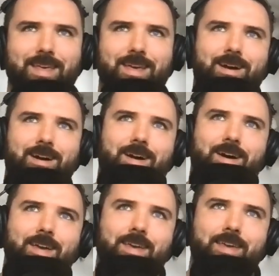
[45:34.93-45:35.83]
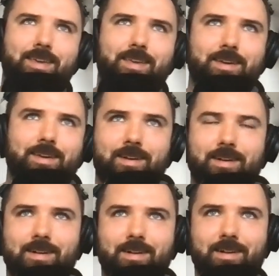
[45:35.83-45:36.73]
I
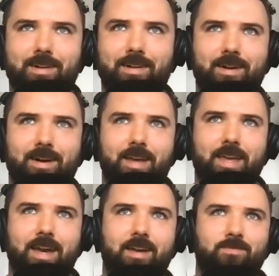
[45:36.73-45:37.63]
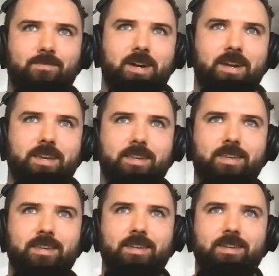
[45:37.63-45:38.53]
I have
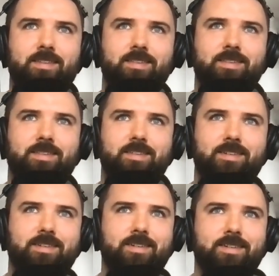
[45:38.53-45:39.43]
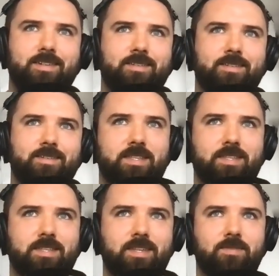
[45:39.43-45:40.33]
my
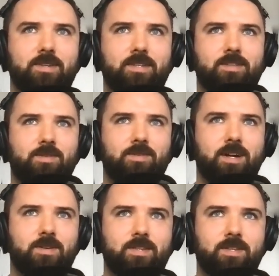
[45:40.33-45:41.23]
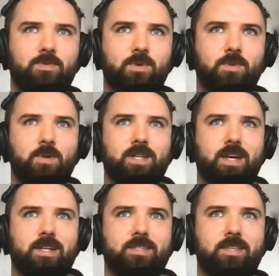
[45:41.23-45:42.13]
misgivings around this robo
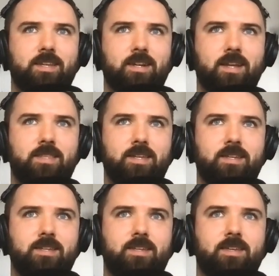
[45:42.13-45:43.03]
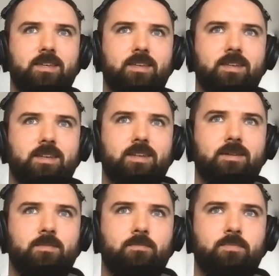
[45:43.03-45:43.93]
taxi thing. I think
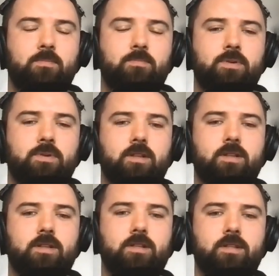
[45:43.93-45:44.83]
people,